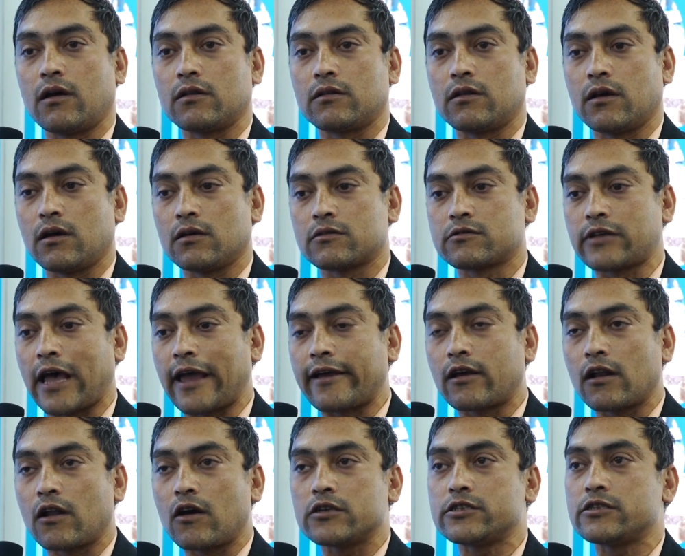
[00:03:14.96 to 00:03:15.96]
the
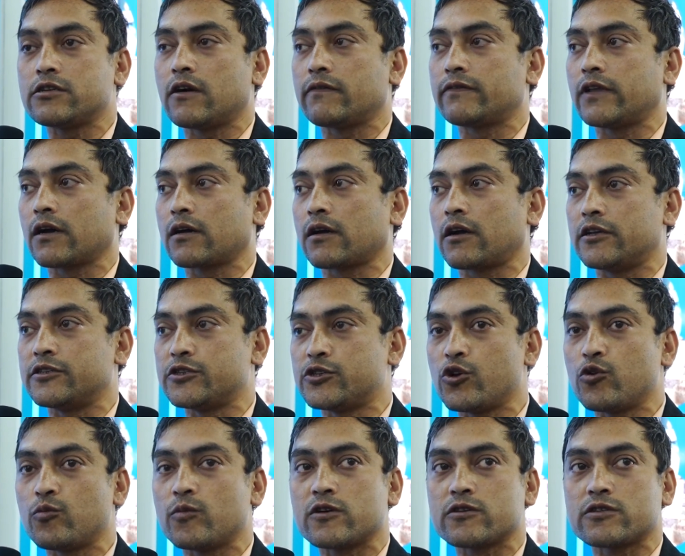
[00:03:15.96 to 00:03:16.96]
psychology of the
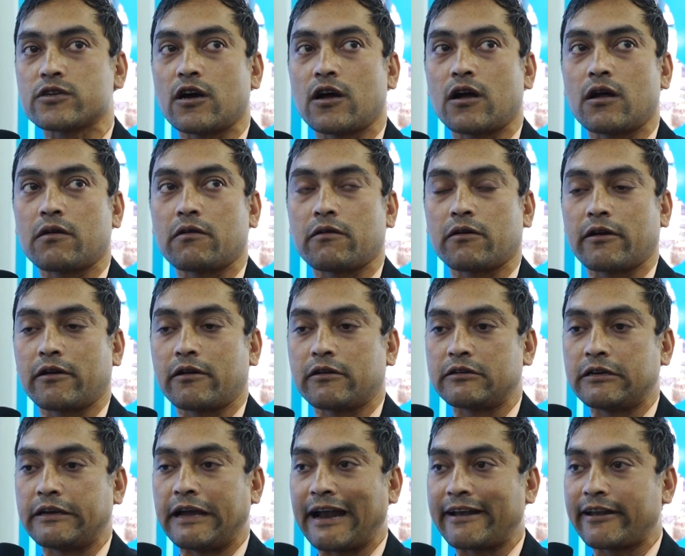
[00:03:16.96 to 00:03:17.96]
consumers are
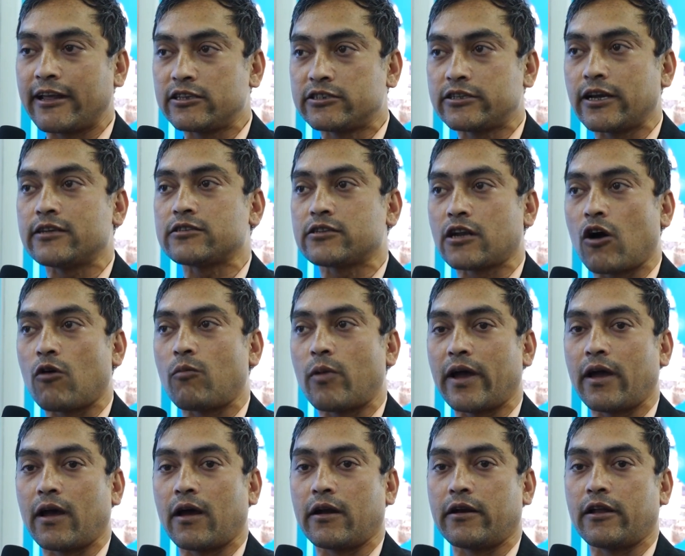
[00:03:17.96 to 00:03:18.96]
getting changed now
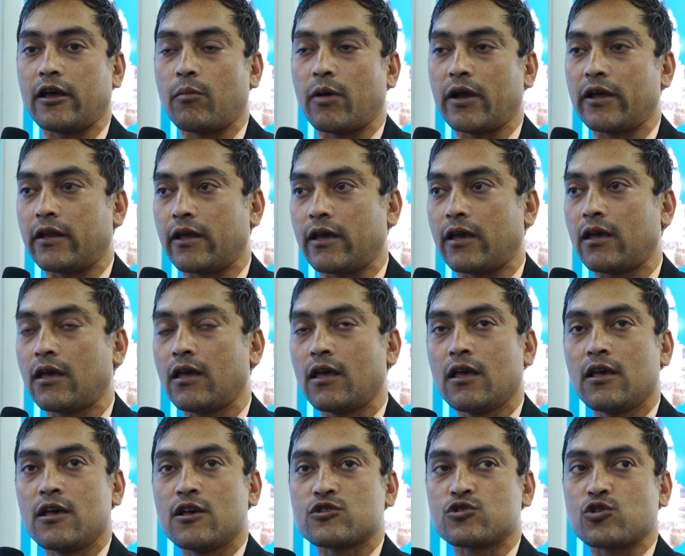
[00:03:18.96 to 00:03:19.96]
by uh, day by day.
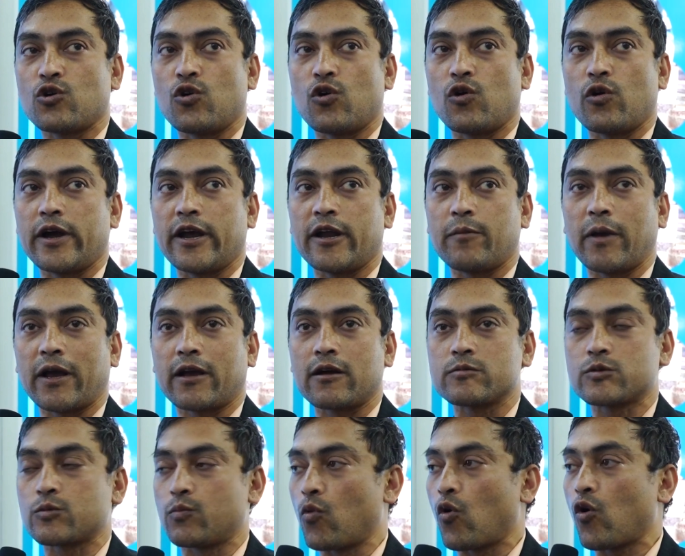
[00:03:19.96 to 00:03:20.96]
So it
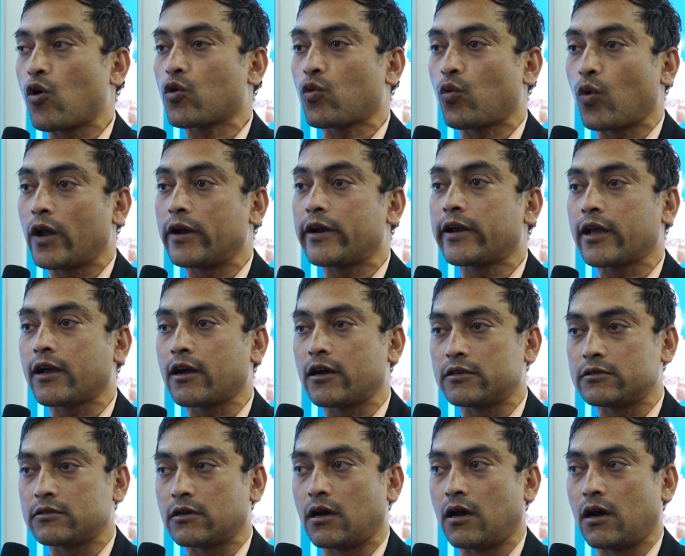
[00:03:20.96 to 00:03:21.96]
becomes more quality
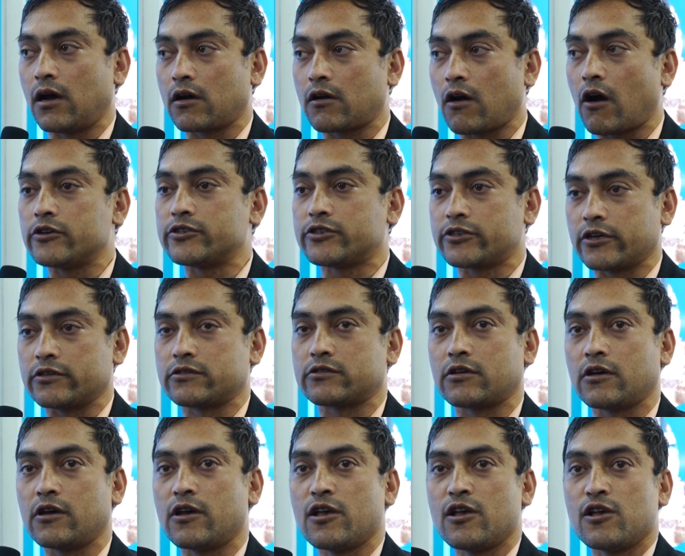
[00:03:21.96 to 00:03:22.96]
con uh,
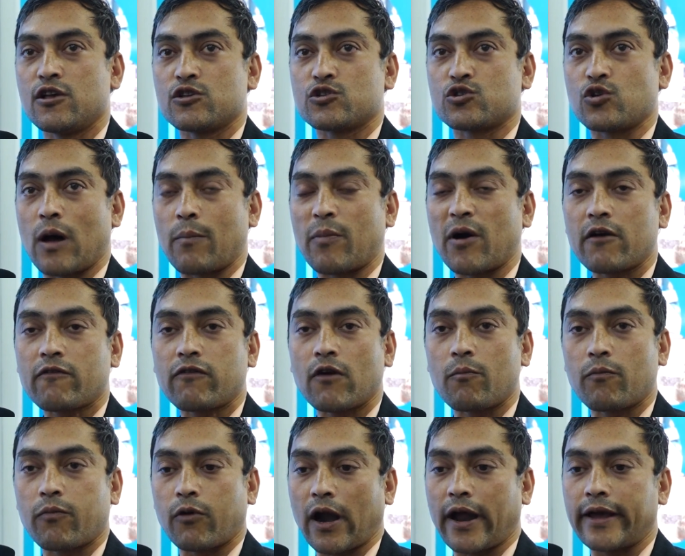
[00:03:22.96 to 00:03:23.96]
conscious. So apart
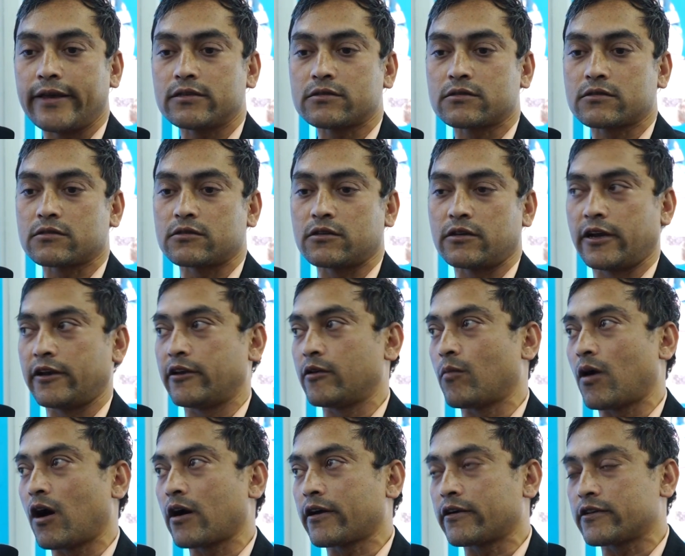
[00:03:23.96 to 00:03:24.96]
from price, the
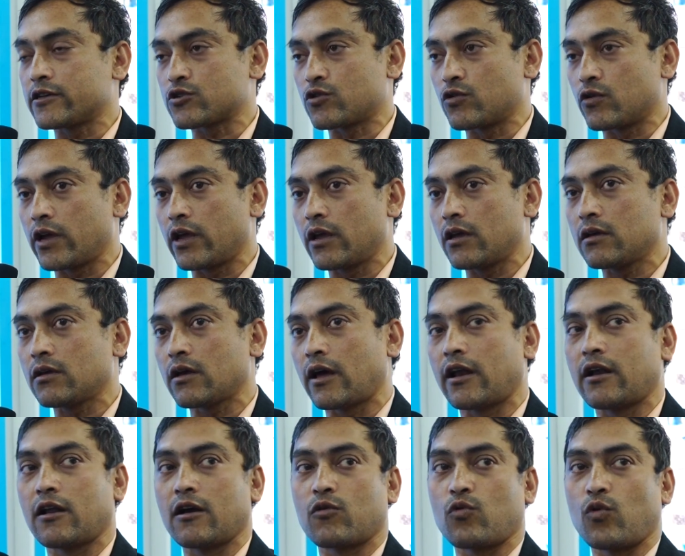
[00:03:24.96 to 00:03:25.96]
Indian market is growing
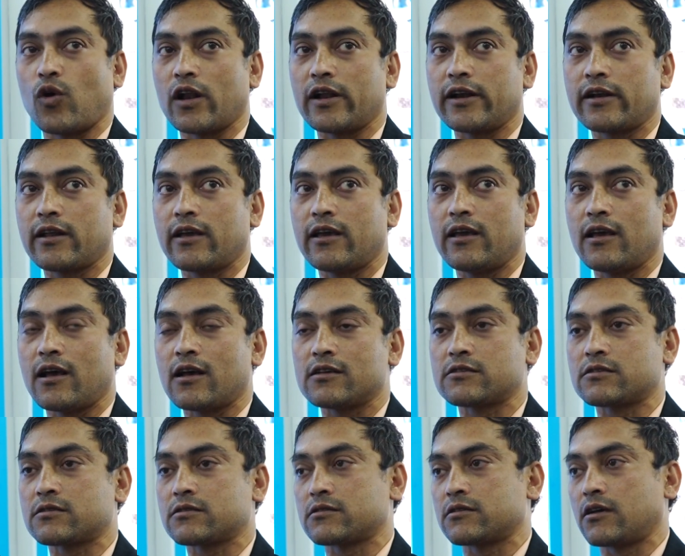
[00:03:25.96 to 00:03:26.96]
and quality
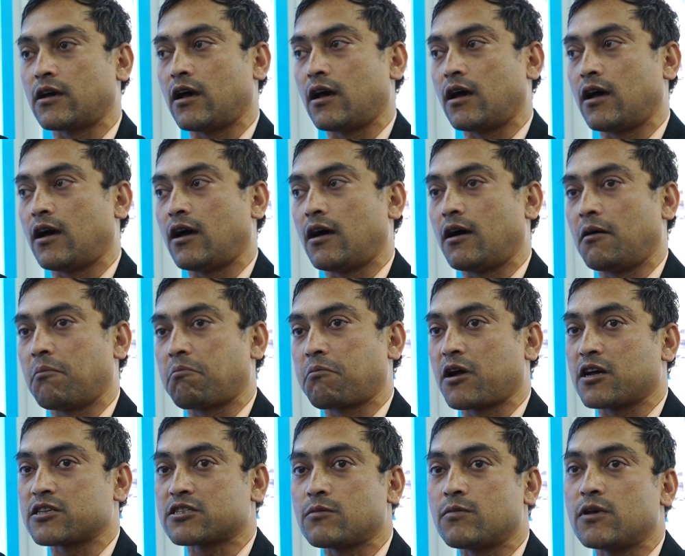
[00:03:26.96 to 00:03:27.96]
as uh,
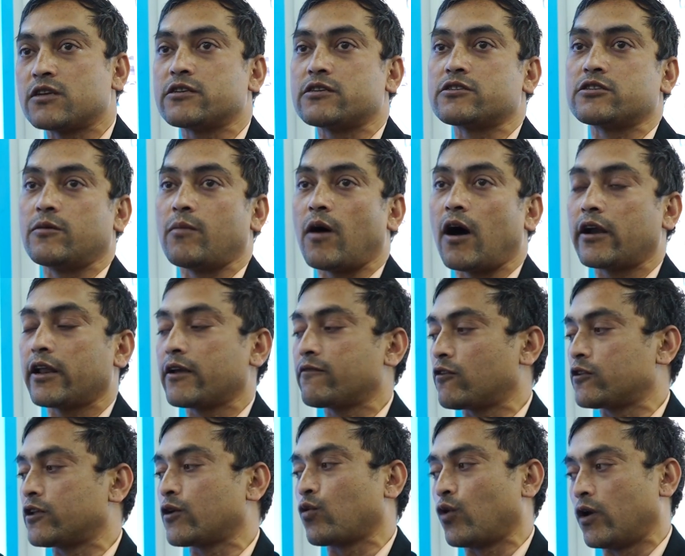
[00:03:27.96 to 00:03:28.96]
customers is demanding
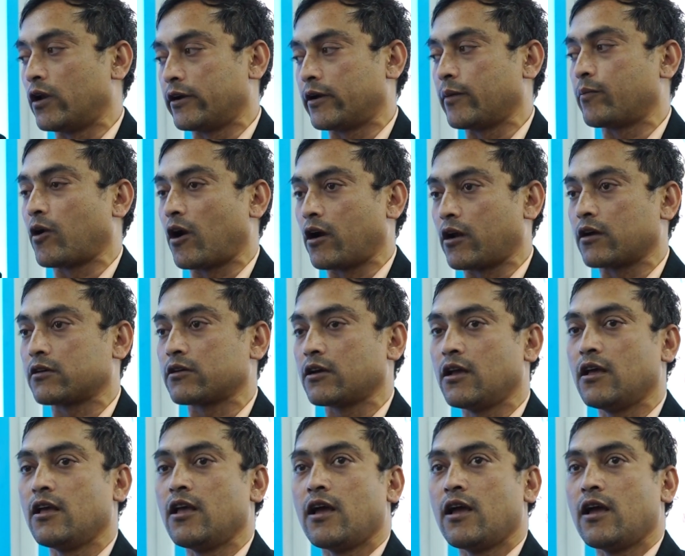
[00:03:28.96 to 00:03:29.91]
for the quality product.